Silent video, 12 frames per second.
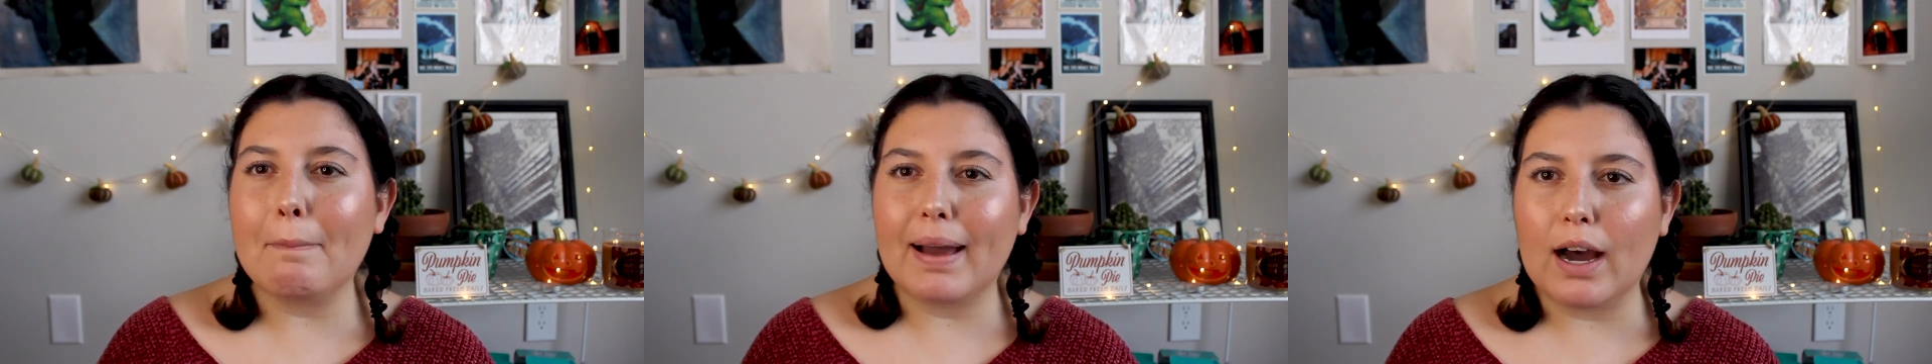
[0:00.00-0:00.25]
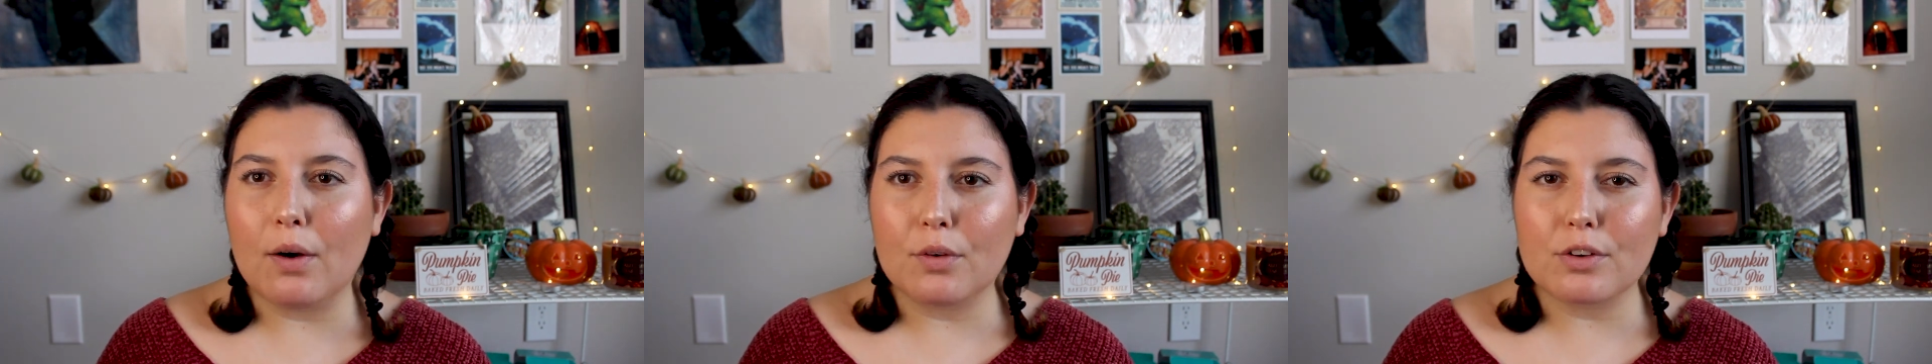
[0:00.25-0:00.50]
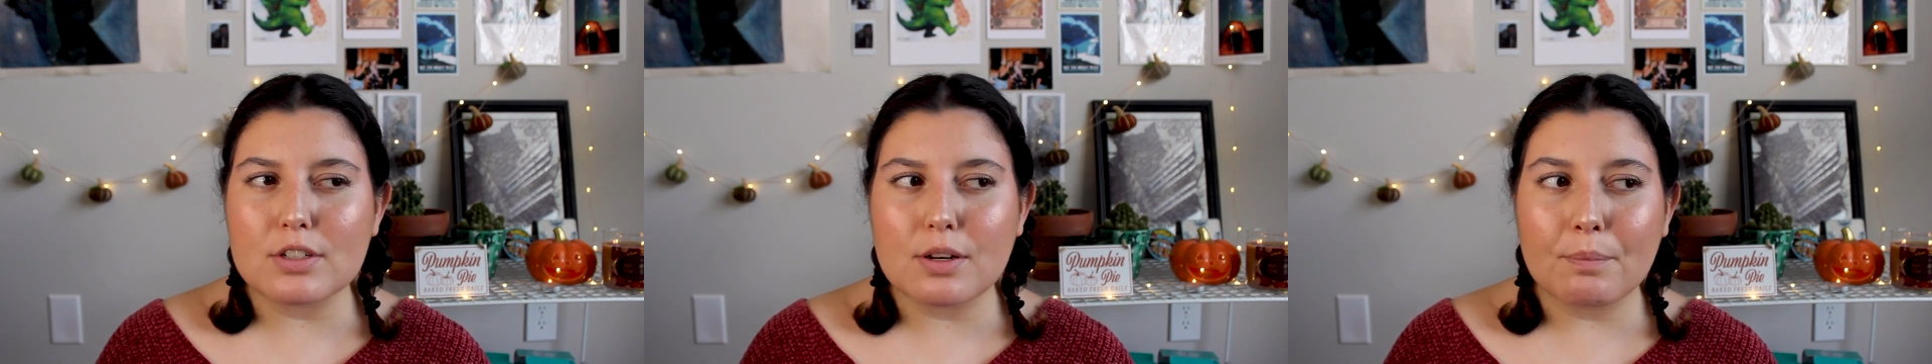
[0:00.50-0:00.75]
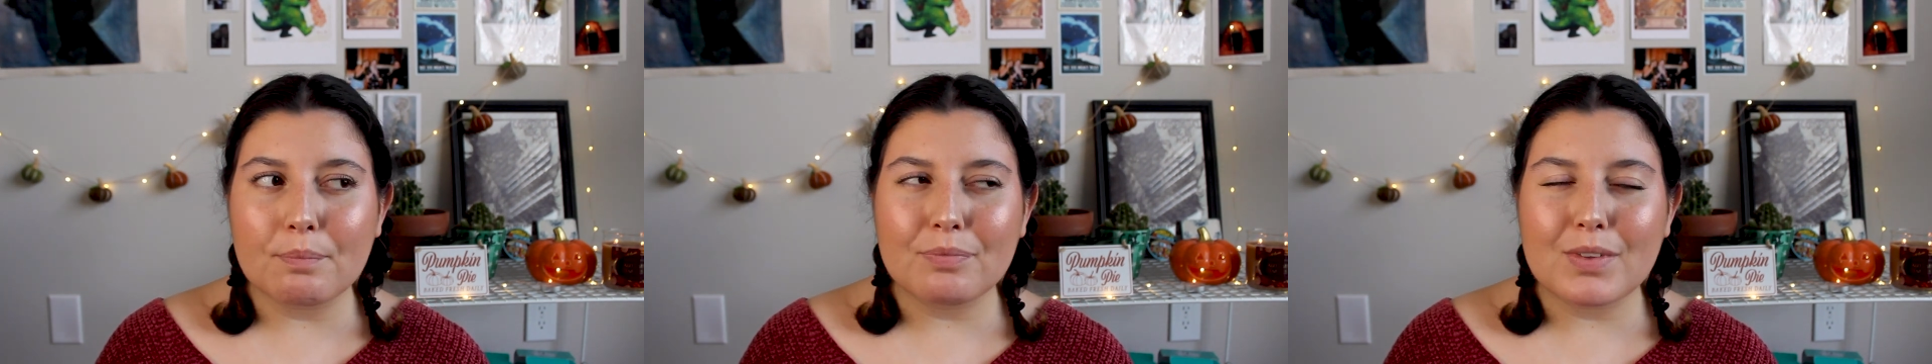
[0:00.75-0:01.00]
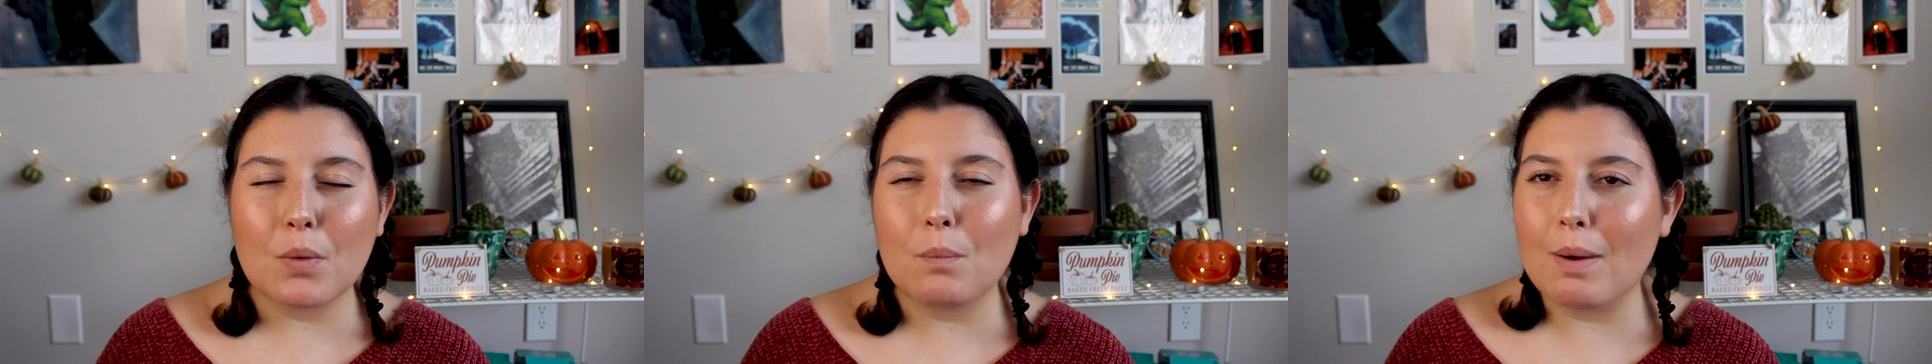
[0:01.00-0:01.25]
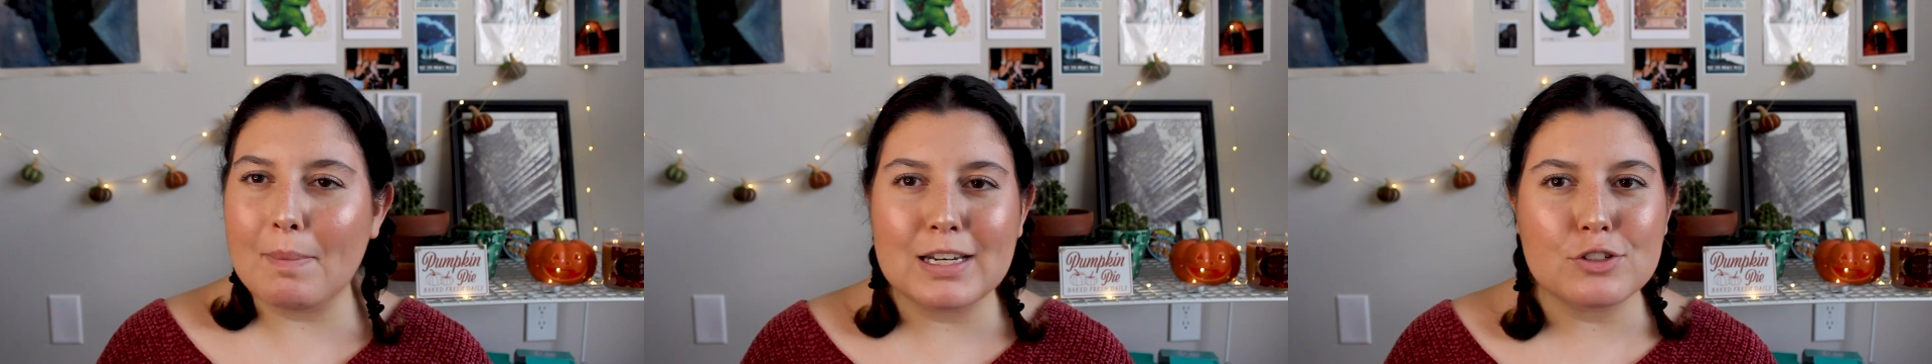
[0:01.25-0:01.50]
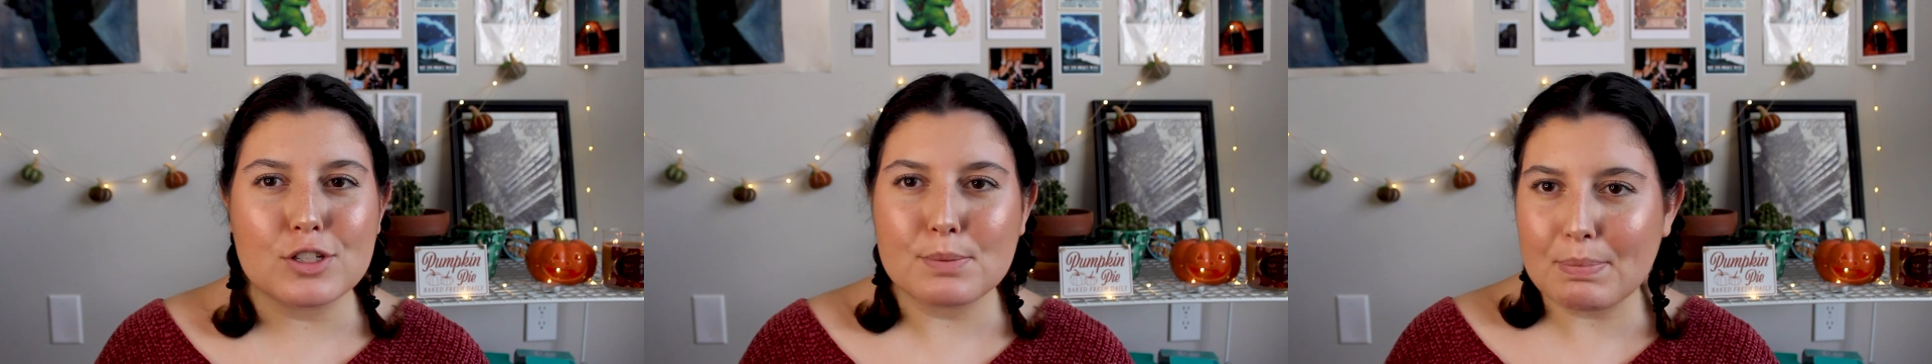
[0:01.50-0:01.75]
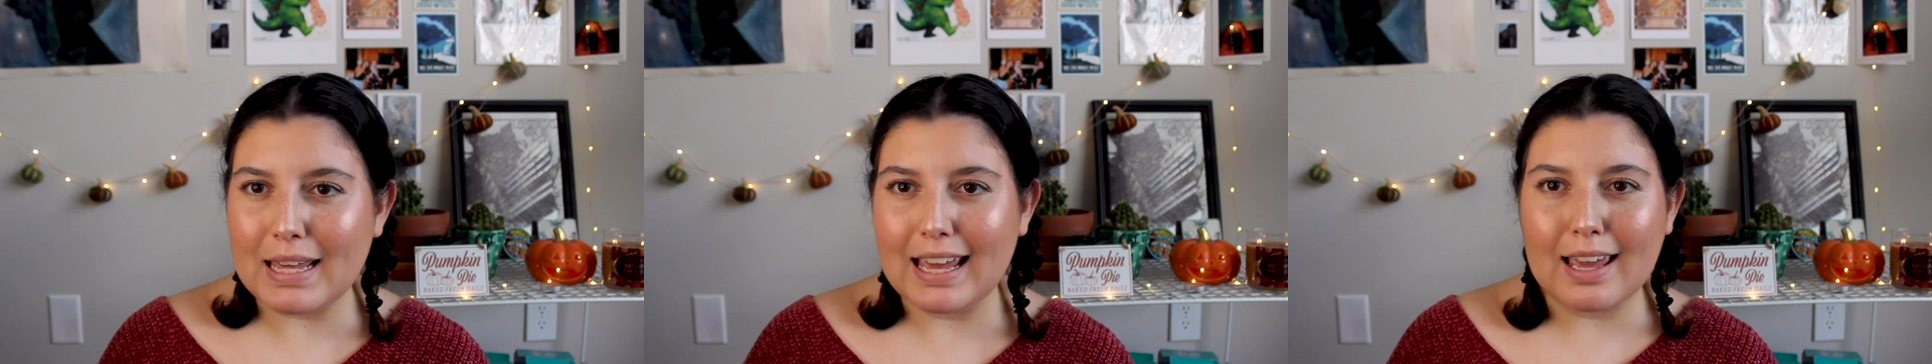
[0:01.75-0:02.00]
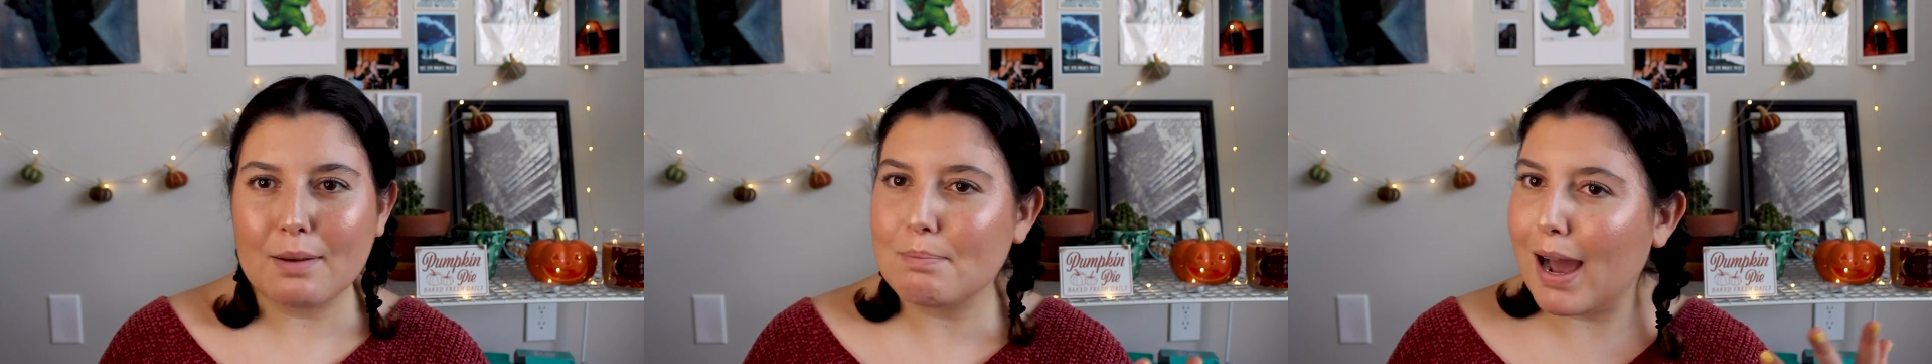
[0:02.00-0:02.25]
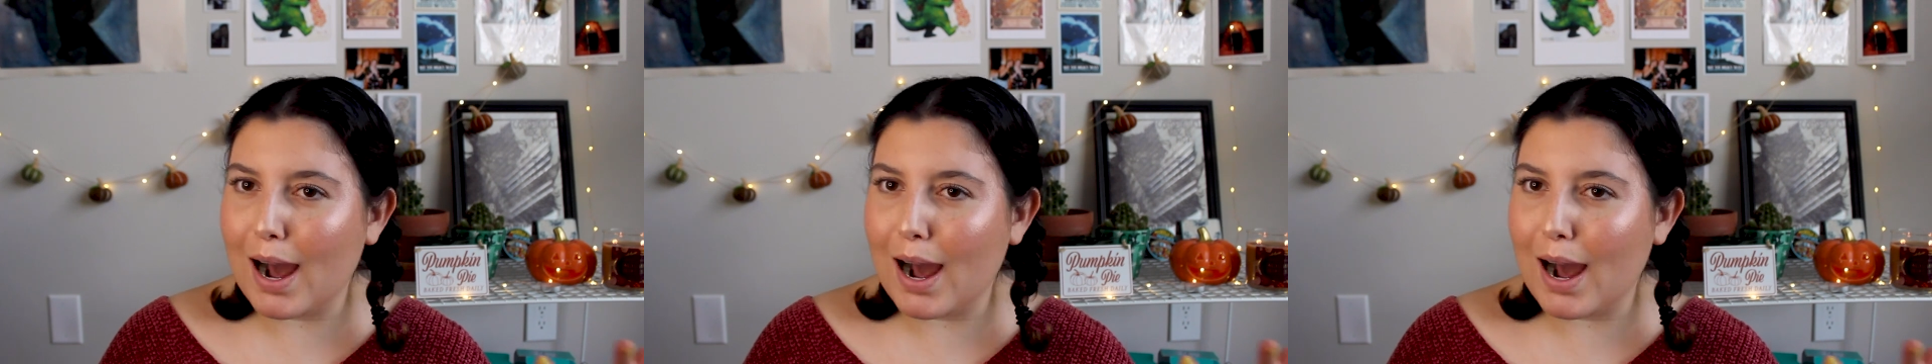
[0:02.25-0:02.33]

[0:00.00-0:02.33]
about women just being